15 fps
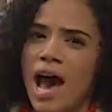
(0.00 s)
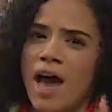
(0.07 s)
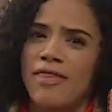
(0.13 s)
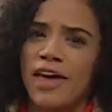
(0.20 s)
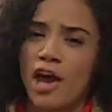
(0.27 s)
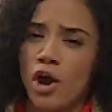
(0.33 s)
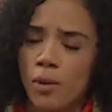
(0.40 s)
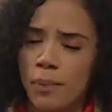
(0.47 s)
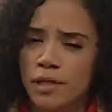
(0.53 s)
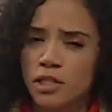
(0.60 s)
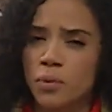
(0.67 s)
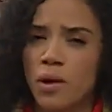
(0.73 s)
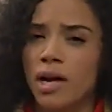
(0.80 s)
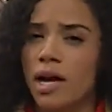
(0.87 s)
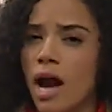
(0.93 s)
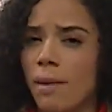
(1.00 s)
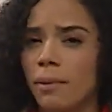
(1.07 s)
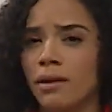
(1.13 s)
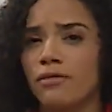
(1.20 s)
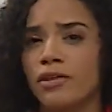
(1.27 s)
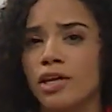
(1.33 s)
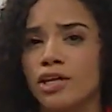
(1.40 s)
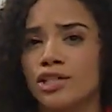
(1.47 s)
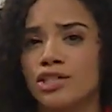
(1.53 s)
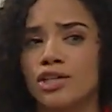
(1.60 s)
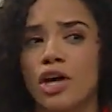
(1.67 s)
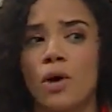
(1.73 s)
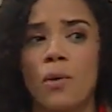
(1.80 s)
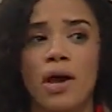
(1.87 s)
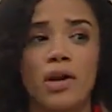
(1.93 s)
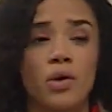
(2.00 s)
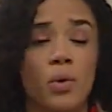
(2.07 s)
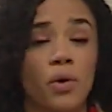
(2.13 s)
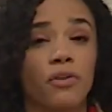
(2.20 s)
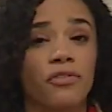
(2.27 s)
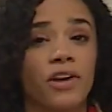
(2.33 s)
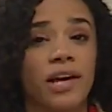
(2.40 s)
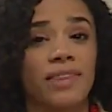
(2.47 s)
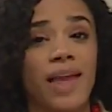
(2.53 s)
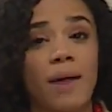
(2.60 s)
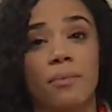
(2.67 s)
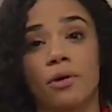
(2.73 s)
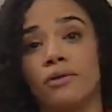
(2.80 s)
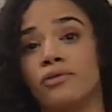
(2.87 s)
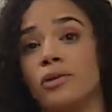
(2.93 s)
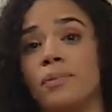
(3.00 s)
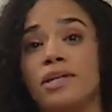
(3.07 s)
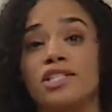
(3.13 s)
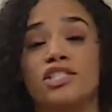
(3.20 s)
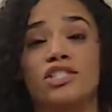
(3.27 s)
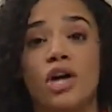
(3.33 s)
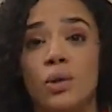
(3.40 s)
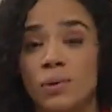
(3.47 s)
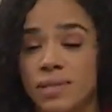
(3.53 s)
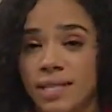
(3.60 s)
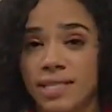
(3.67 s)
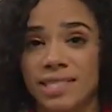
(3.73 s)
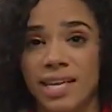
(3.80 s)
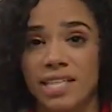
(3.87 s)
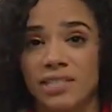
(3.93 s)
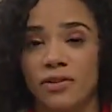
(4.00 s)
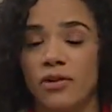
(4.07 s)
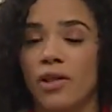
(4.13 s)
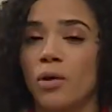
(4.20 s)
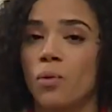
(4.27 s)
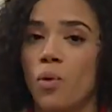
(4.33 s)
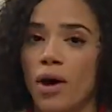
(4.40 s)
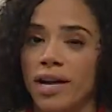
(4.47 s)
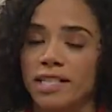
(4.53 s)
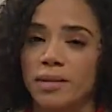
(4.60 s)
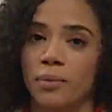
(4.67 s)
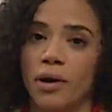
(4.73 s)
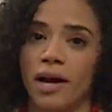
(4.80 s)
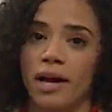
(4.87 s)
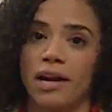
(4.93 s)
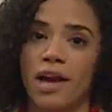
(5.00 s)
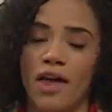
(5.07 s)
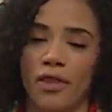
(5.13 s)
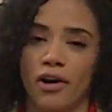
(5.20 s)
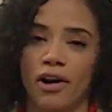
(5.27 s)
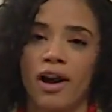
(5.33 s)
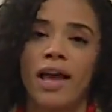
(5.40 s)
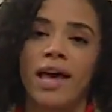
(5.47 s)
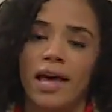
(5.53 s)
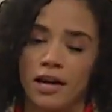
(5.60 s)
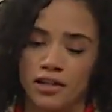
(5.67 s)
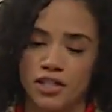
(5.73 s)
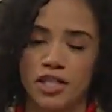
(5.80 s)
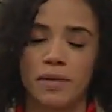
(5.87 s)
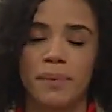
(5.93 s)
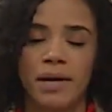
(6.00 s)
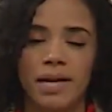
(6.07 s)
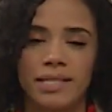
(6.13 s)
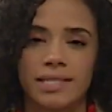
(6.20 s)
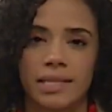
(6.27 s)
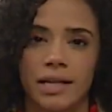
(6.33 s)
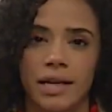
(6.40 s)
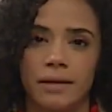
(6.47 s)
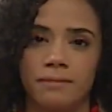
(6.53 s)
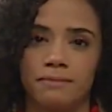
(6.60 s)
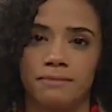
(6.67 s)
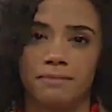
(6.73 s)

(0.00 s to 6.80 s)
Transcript: They opened one a couple of years ago in Norfolk and that proved to be so successful they wanted to bring another here to the peninsula.